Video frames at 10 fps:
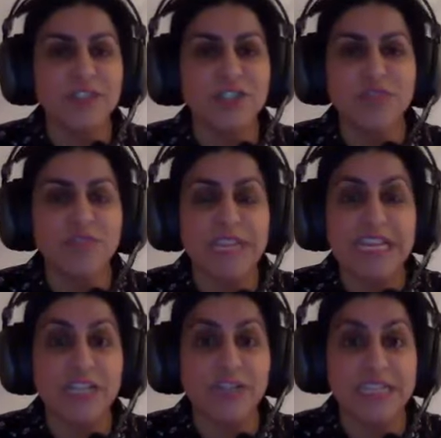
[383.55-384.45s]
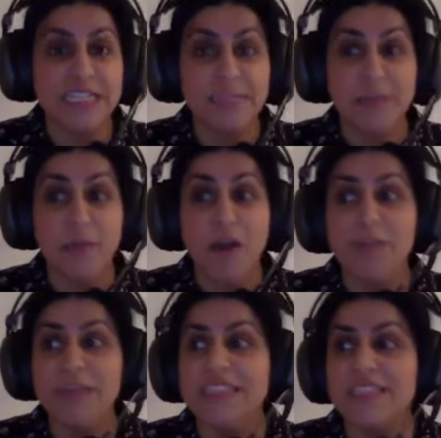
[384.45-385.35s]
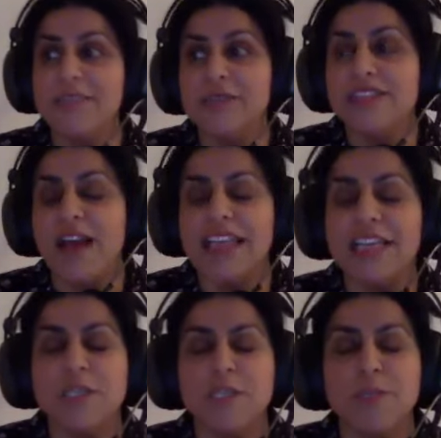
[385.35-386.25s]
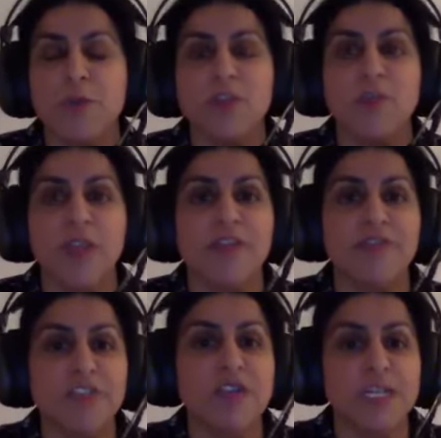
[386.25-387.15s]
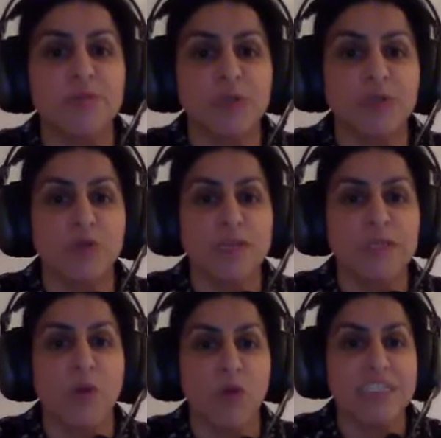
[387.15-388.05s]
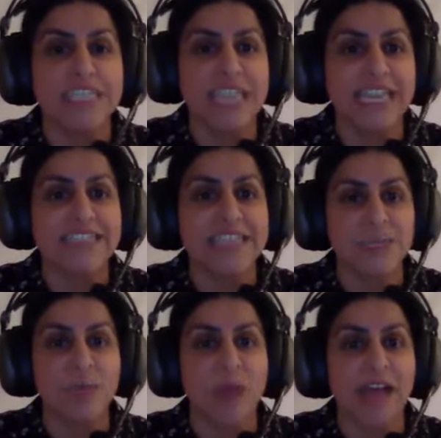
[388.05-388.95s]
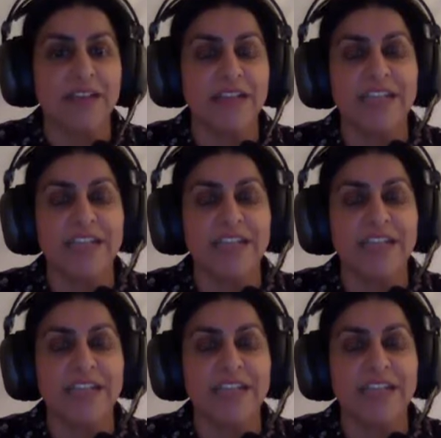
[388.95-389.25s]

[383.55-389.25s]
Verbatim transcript: It just really interested me, partly because it was, I guess, it spoke to my other interest, which was always politics as well.